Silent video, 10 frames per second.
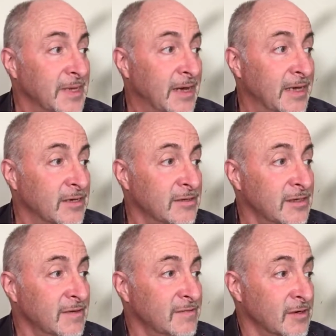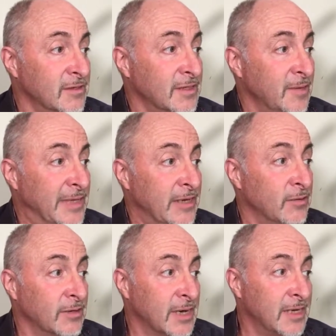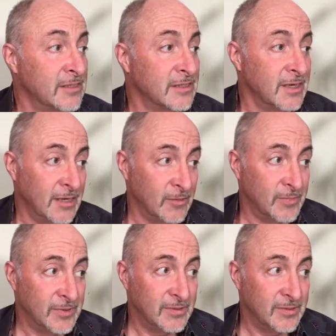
I couldn't have gotten there without your guidance and help.